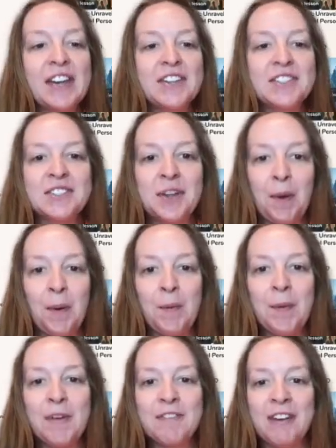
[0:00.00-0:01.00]

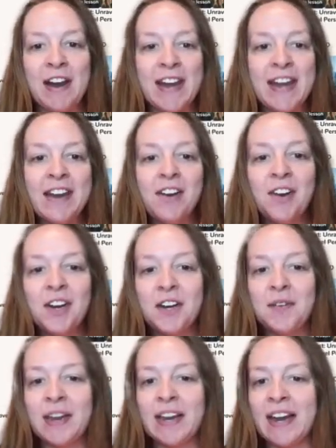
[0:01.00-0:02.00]
So, right here, you
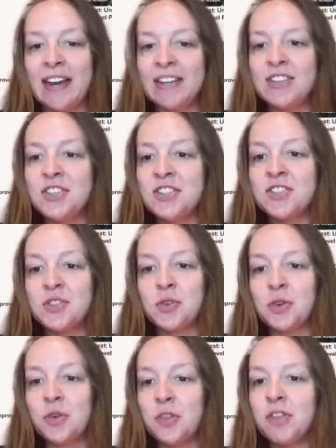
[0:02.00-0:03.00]
can kind of just
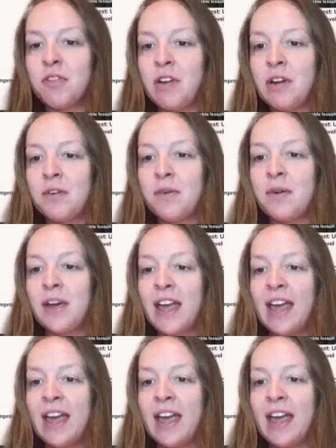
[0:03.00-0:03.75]
scroll through